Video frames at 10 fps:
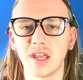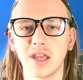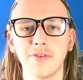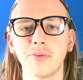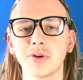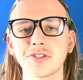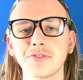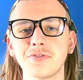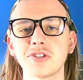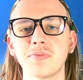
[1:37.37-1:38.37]
If it wasn't
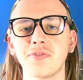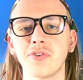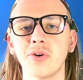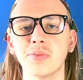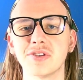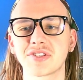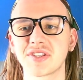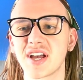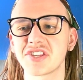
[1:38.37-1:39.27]
for his performance, that